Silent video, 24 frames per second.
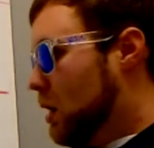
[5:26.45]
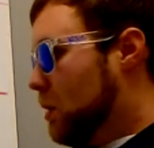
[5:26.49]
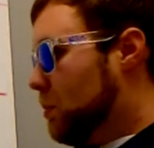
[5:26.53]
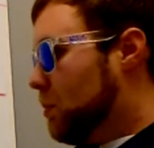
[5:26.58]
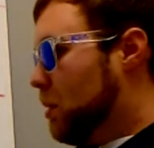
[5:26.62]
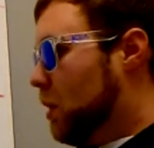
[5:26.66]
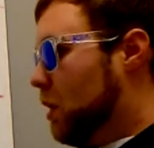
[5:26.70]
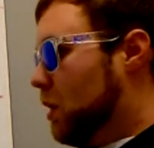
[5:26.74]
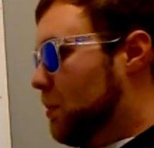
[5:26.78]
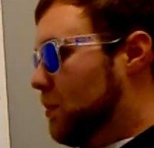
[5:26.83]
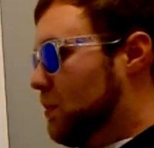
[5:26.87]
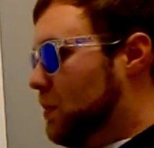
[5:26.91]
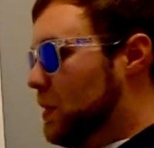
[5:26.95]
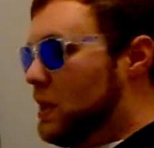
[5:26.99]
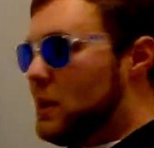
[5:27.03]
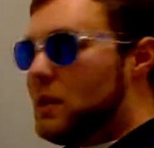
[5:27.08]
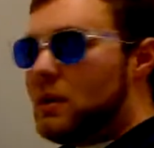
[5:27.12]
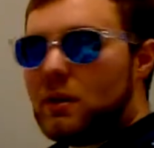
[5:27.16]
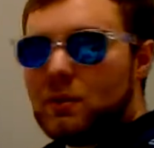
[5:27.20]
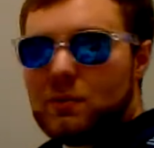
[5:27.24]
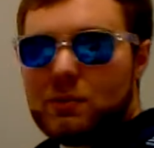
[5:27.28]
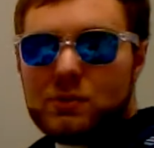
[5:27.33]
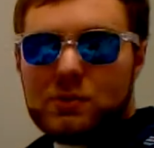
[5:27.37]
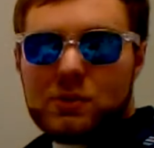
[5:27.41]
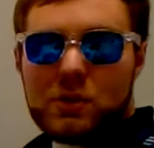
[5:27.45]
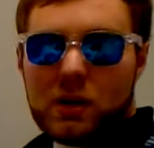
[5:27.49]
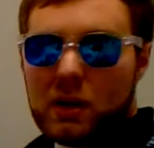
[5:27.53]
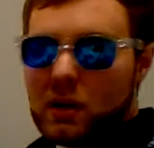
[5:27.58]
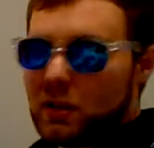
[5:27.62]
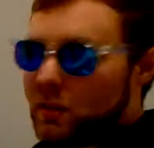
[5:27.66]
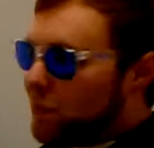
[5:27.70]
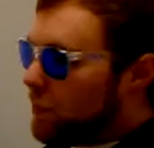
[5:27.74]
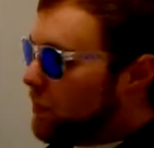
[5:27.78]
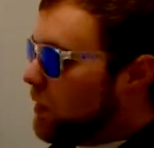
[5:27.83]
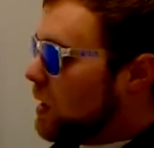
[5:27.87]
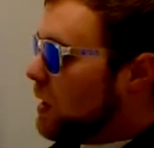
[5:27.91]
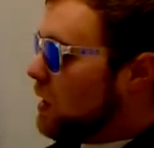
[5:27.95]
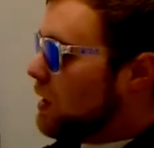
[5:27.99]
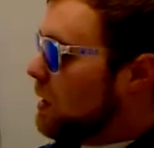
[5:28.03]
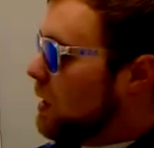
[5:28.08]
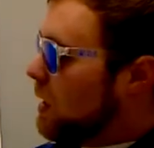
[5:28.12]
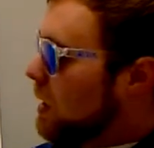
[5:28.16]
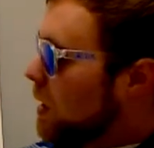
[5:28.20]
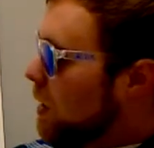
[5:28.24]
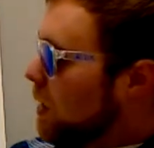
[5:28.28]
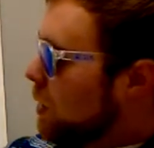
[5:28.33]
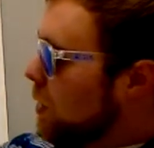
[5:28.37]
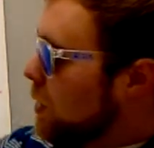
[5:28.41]
Part B, I was trying to find
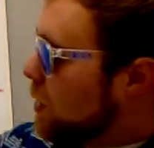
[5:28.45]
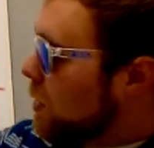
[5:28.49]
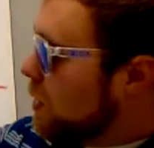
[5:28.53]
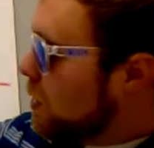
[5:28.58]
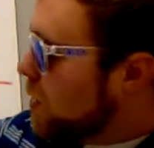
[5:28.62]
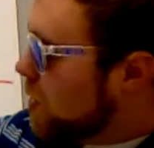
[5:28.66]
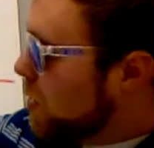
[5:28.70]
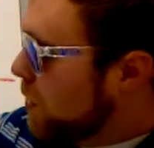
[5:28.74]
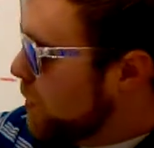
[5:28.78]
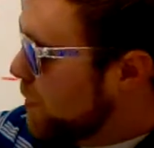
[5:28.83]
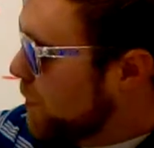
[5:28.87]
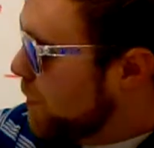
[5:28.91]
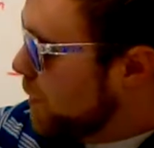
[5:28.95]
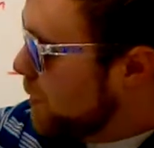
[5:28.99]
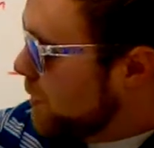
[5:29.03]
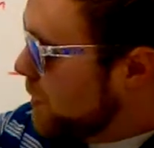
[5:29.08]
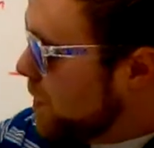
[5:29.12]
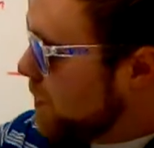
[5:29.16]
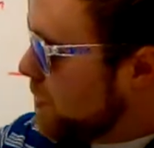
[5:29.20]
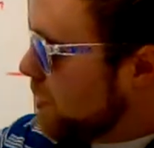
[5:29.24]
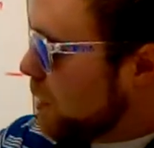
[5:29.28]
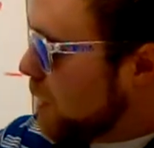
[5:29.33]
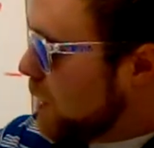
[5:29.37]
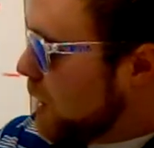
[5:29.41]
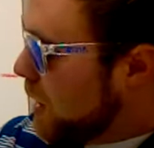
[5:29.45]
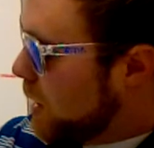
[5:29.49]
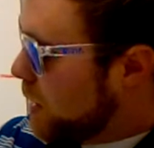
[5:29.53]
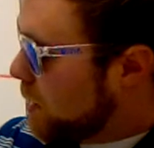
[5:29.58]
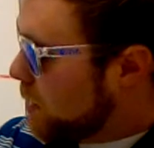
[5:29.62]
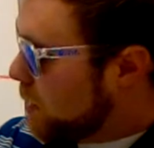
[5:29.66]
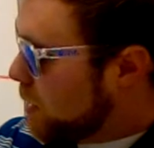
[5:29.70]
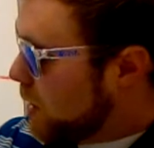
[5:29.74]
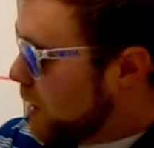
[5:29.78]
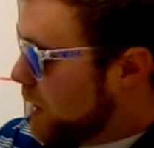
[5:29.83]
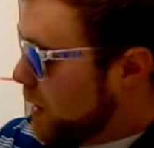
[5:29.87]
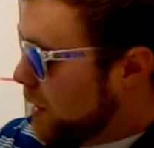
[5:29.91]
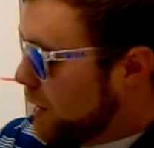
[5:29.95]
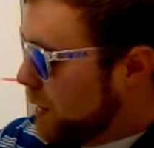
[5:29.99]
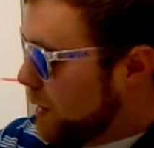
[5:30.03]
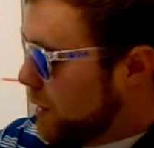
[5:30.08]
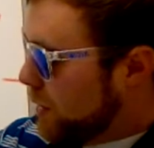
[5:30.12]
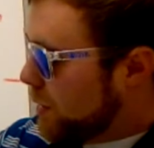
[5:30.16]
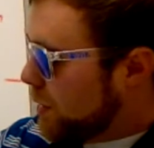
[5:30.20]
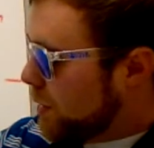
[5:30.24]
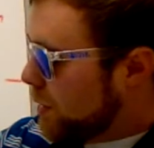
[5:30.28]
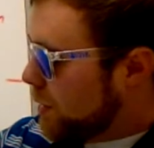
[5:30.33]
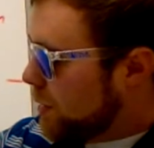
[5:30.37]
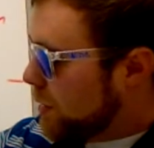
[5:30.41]
out the foot of the ladder right
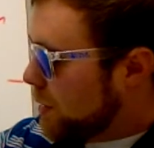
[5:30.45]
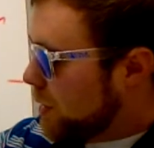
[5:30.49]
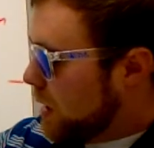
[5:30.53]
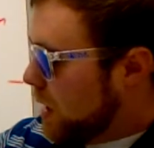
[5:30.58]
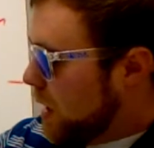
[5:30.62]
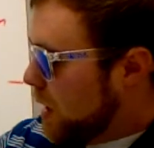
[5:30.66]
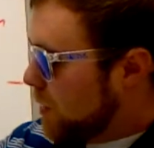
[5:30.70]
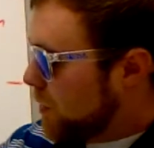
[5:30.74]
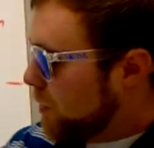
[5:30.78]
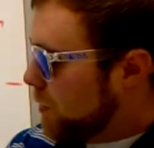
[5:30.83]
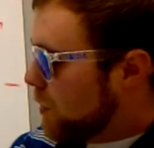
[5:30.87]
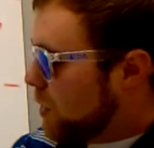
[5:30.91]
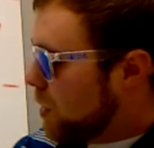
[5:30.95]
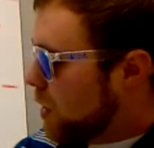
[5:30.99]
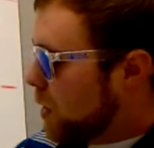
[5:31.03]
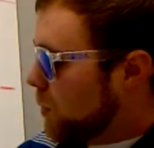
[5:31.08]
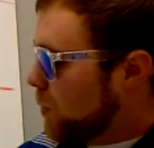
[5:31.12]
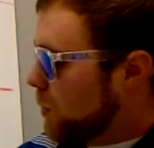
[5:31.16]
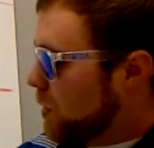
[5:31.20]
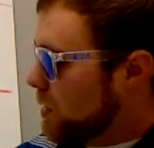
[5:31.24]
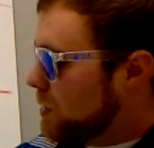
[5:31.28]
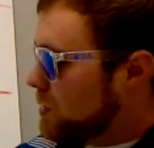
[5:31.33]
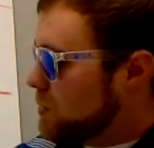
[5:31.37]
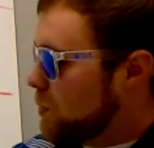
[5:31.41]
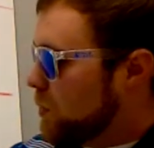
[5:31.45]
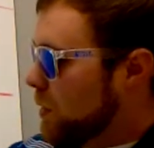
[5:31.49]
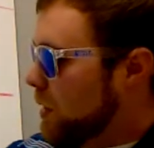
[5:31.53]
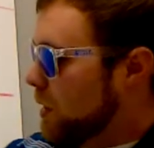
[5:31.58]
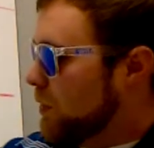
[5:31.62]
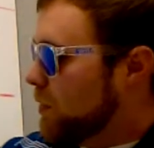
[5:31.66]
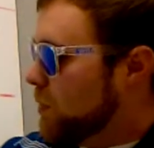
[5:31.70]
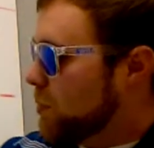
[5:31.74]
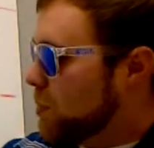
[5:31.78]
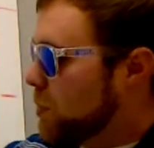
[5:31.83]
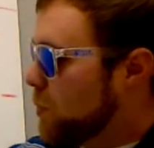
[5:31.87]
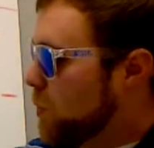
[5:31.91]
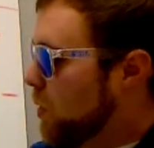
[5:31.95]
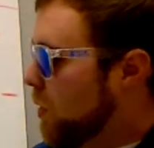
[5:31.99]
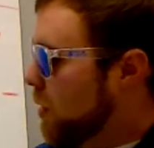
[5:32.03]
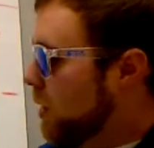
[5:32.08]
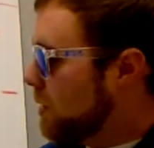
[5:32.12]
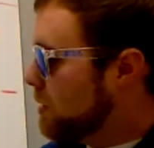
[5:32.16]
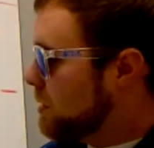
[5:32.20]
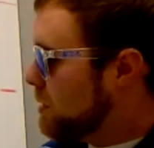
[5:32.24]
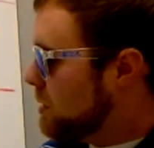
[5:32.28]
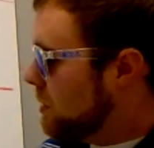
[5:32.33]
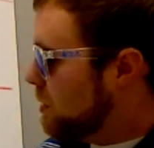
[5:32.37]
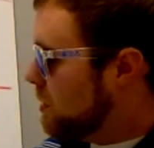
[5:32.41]
here, how far it was away from the wall.
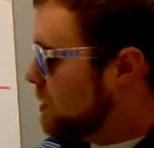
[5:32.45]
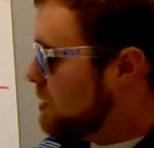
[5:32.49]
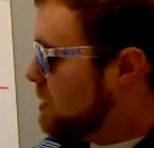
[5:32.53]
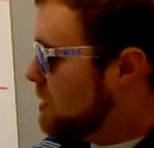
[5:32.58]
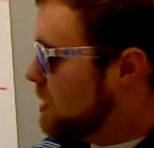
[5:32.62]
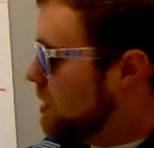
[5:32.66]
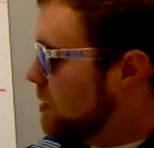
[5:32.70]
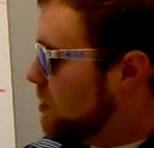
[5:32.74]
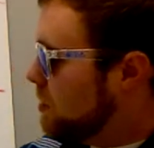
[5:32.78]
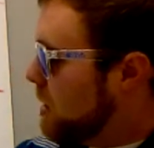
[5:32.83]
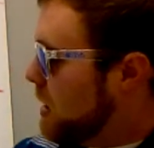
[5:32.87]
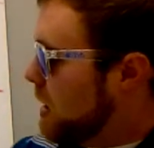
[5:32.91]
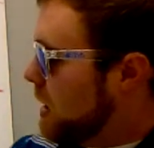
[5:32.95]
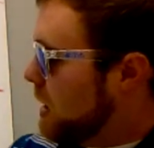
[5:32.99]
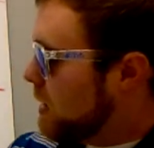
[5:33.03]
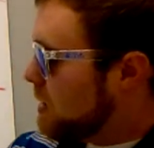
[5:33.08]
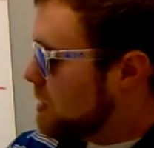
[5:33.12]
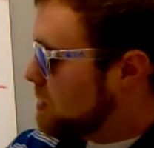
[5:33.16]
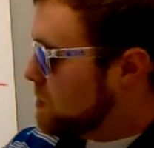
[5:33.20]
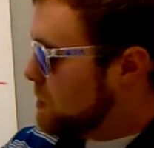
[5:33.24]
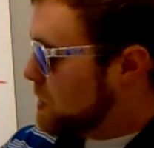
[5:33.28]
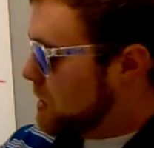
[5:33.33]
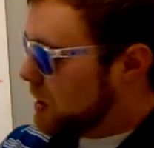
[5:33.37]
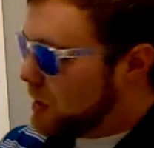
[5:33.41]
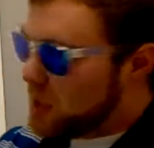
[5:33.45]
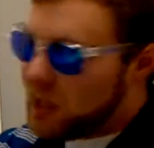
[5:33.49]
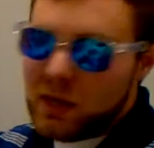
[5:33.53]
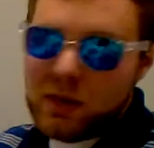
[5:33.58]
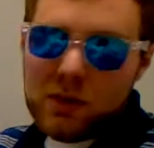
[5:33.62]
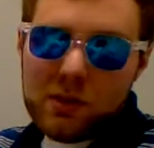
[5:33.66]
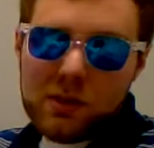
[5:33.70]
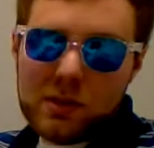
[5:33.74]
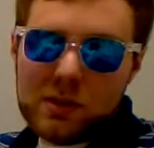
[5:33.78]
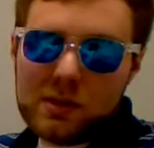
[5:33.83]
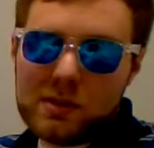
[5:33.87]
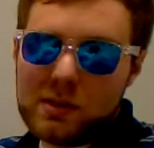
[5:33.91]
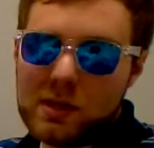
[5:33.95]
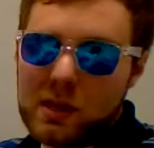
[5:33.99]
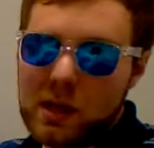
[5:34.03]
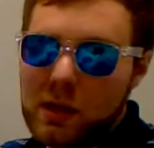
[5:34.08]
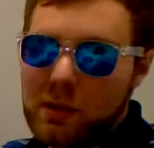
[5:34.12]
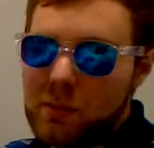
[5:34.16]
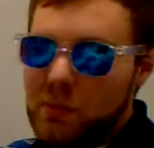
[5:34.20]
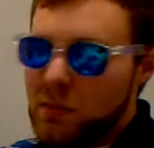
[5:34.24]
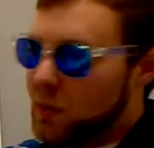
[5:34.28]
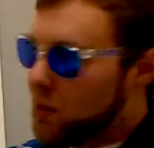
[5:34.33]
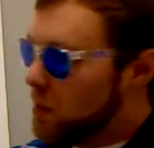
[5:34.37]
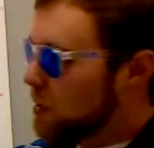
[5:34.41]
So instead of my x being here this time,
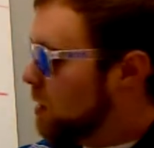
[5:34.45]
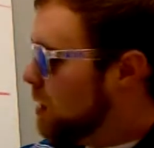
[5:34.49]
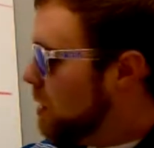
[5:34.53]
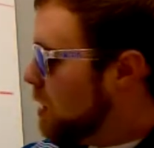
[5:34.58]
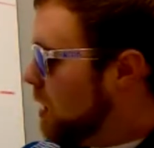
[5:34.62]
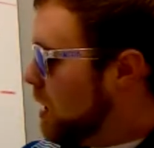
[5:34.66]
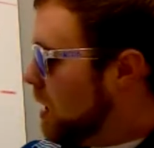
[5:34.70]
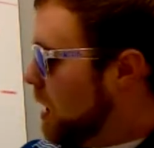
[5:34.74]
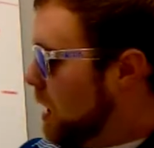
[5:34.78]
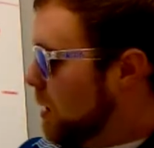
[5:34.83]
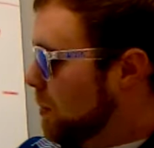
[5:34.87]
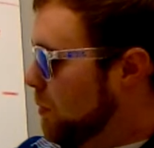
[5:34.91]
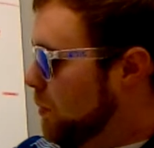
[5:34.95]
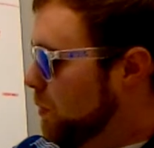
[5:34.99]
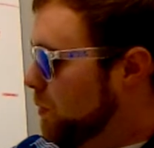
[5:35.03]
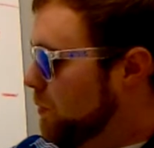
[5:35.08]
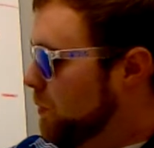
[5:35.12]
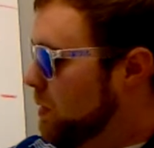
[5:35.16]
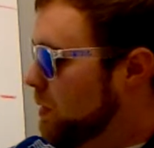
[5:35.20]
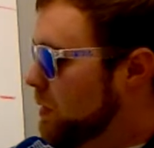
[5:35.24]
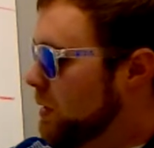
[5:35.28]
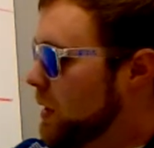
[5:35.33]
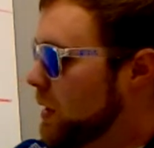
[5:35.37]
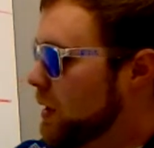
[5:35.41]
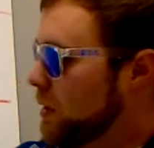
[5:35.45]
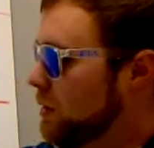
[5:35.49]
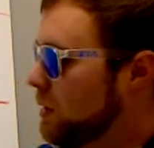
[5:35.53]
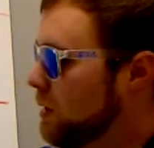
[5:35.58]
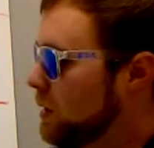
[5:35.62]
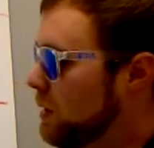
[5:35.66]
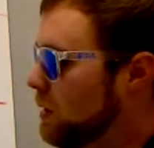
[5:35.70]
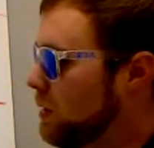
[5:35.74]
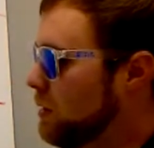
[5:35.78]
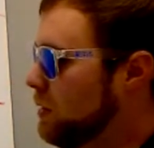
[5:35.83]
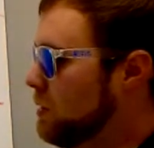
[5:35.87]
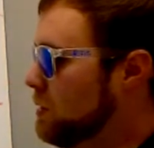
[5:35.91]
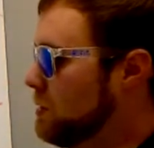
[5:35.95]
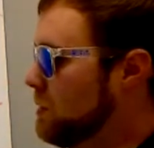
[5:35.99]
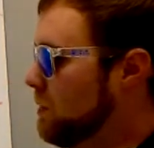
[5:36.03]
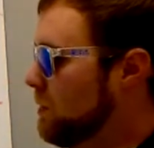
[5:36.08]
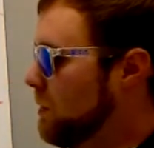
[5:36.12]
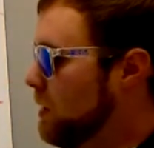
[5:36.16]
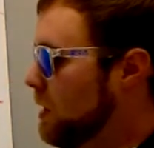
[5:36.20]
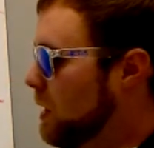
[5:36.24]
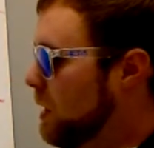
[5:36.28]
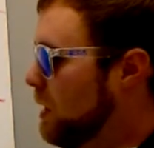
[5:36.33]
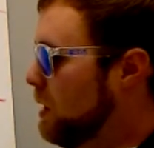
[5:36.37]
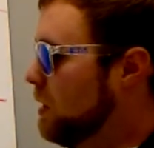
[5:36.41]
I moved it down here to
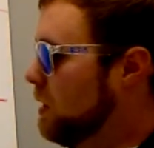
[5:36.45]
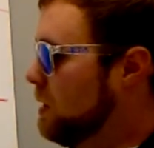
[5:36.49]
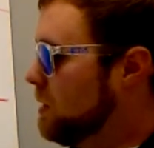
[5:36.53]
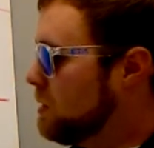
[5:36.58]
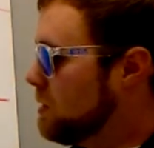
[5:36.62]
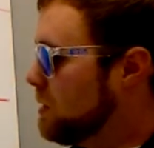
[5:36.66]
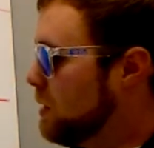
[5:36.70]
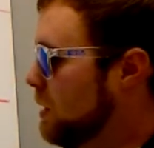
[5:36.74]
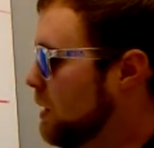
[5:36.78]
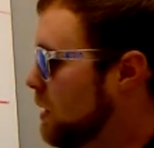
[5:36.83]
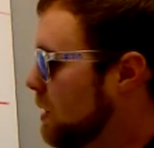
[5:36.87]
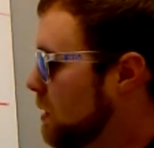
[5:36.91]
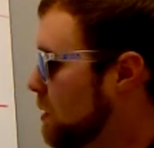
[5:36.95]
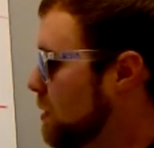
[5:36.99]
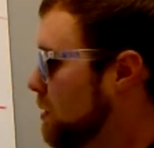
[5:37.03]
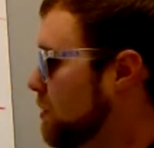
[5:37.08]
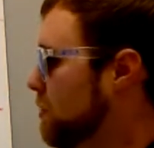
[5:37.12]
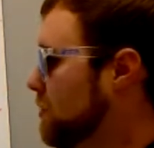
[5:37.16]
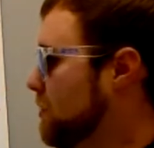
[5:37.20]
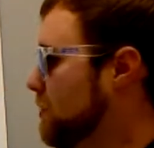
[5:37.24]
find this length.